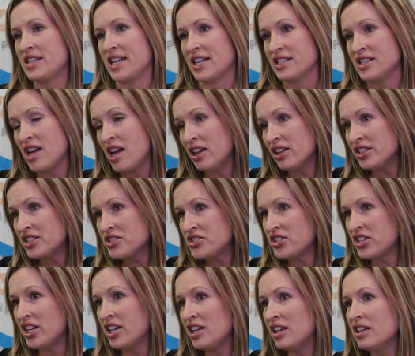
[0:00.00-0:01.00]

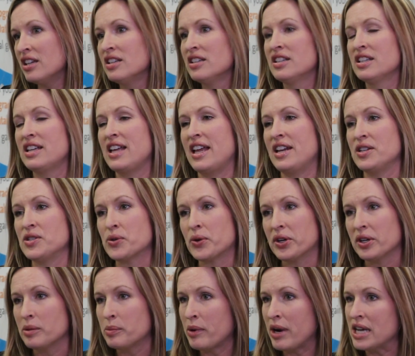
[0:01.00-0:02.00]
technology,
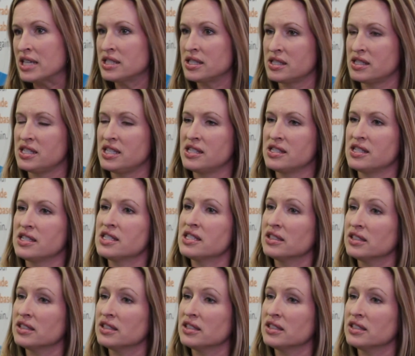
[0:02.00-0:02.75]
editorial processes, and